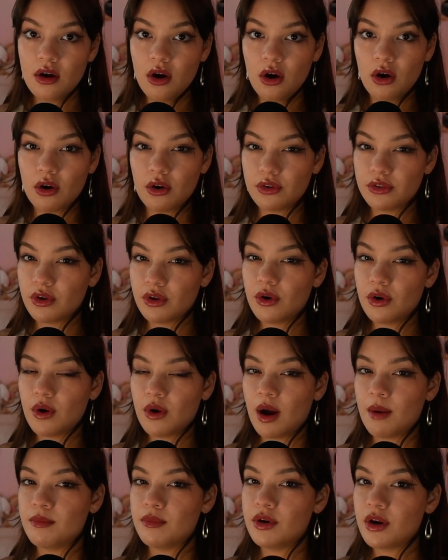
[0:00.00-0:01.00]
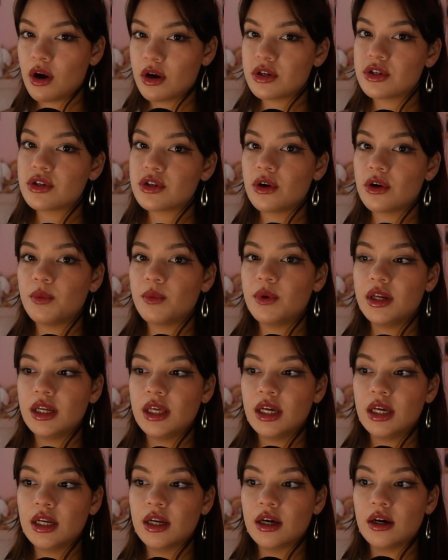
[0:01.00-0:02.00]
Although I'm not sure we
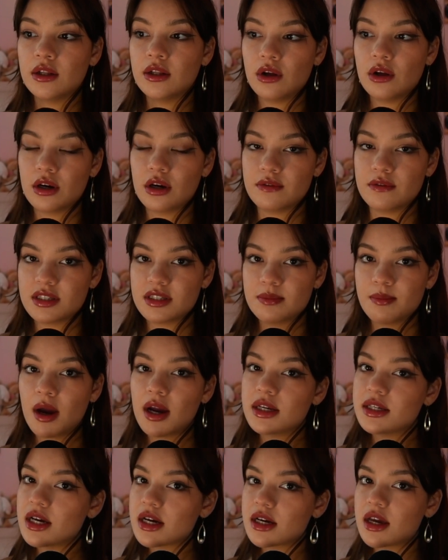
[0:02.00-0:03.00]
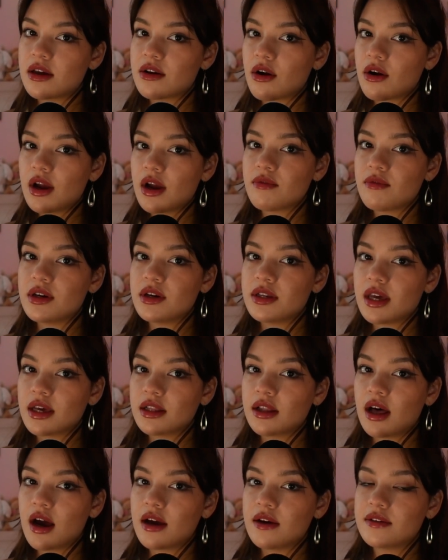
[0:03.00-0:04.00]
need a lot of spy tech in our everyday
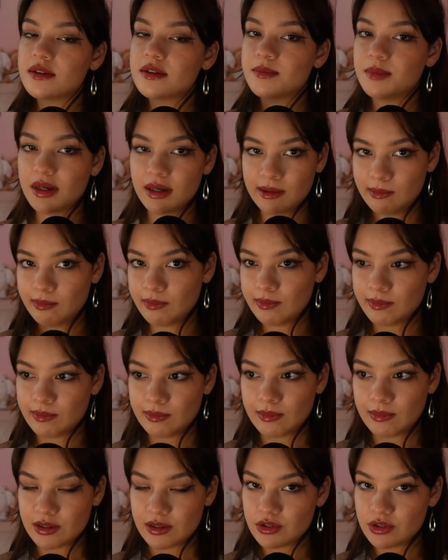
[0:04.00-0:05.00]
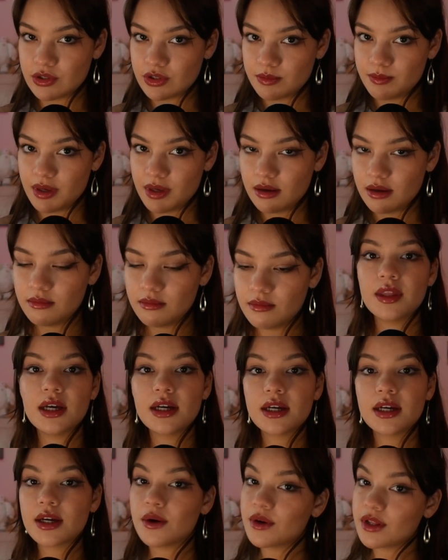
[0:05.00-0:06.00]
lives, but that's just me.
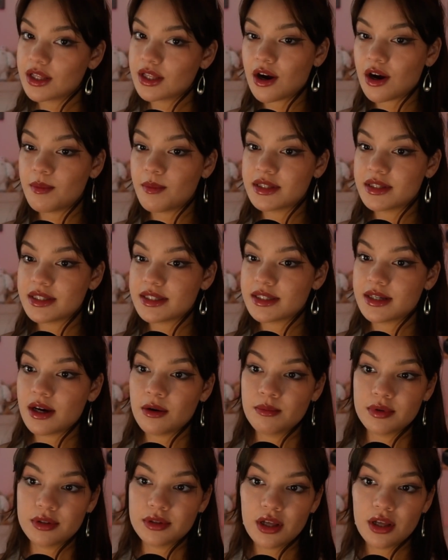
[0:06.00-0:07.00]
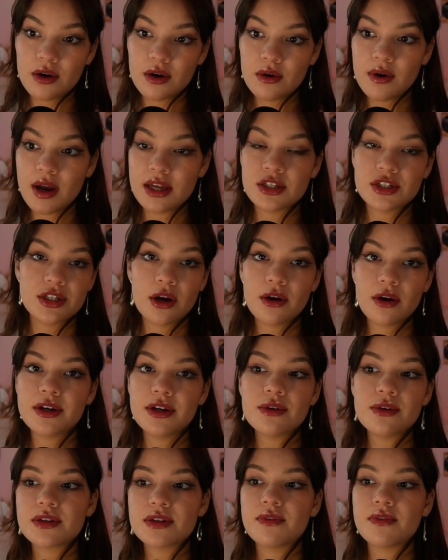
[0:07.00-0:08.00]
Go to the comments down below and share a
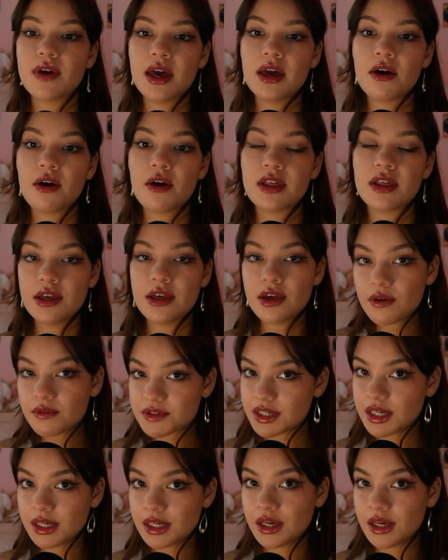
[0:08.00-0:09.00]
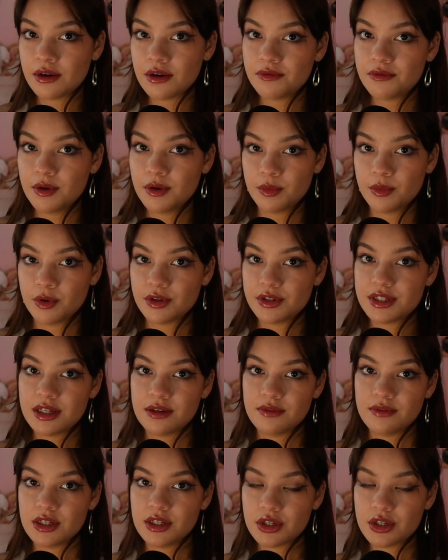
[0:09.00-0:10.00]
use of AR that you've seen in a film or
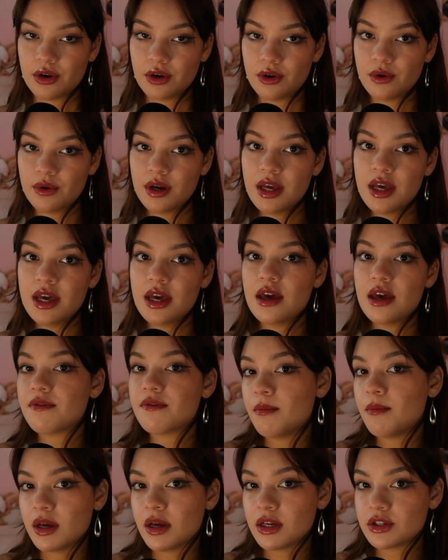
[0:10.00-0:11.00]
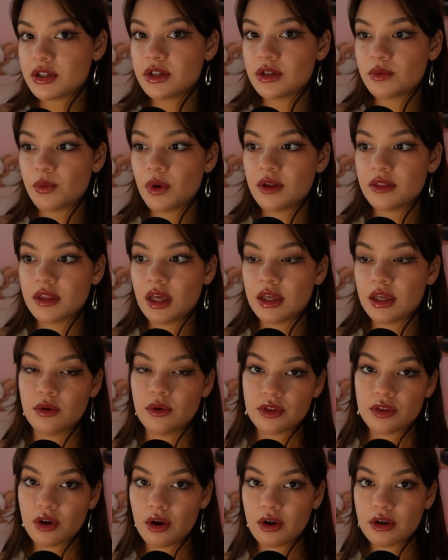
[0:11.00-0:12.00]
TV show. If I mentioned one that you
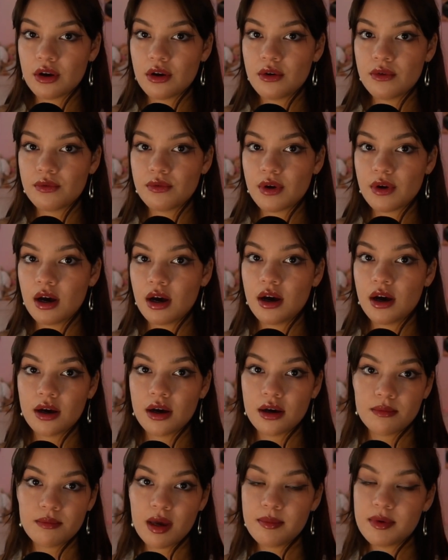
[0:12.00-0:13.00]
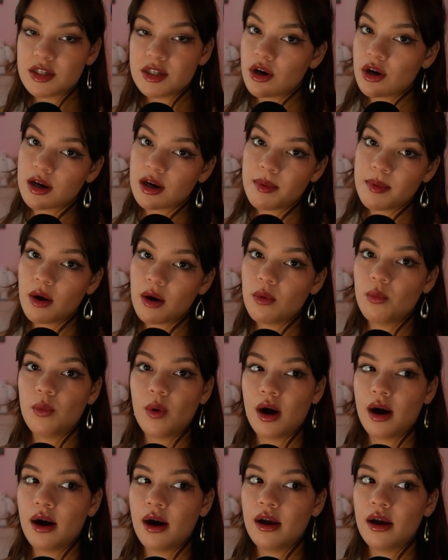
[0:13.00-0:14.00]
thought of, maybe talk about
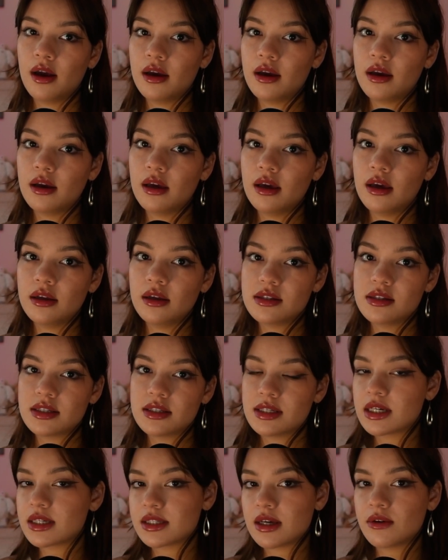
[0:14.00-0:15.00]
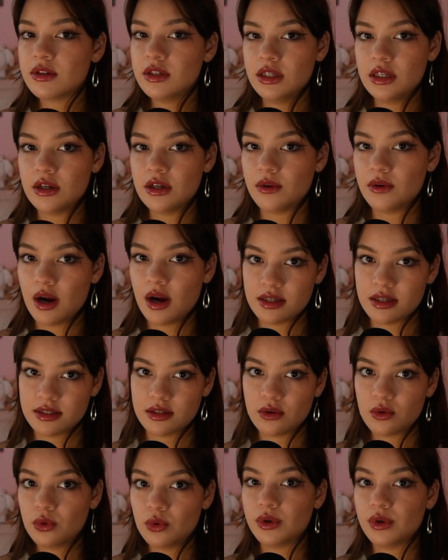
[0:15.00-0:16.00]
why it sticks out to you as a
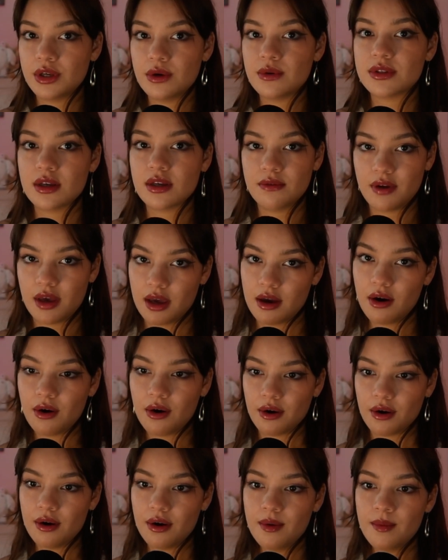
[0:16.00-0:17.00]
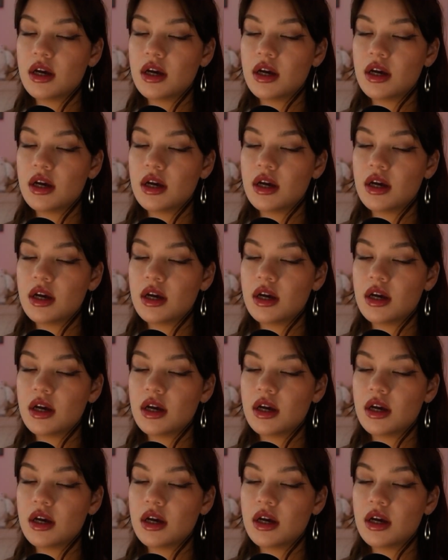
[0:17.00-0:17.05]
cool use of AR.